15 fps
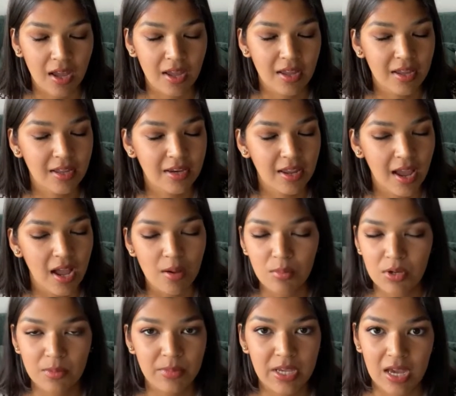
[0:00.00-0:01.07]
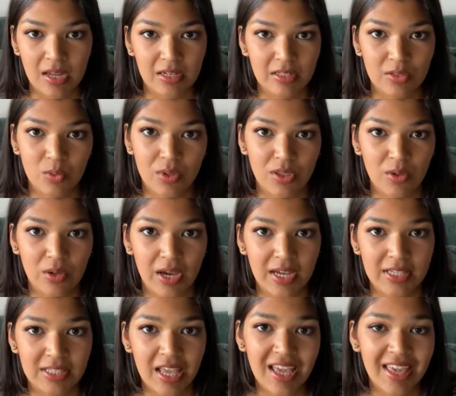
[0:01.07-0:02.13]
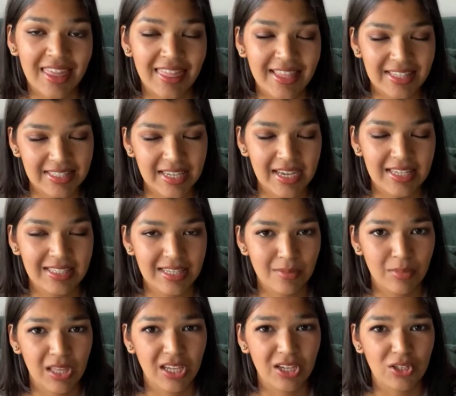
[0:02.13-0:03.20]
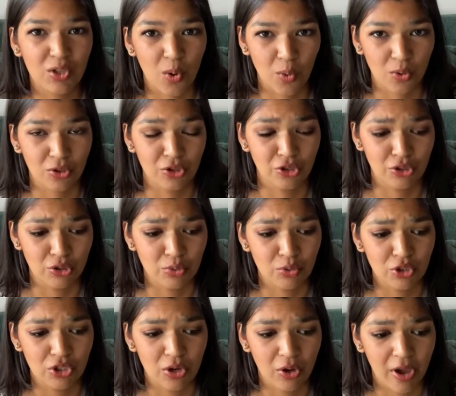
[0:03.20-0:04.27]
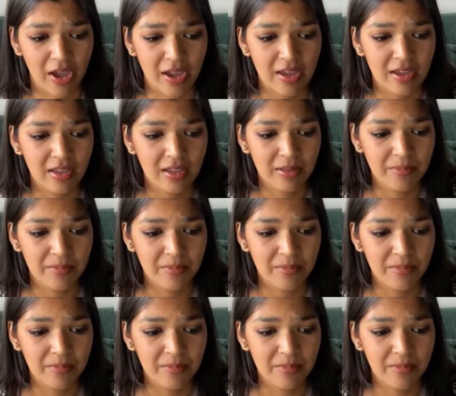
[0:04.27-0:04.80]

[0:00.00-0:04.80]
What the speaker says: And I'm gonna be honest with you guys, this guy seemed like a total douche, okay?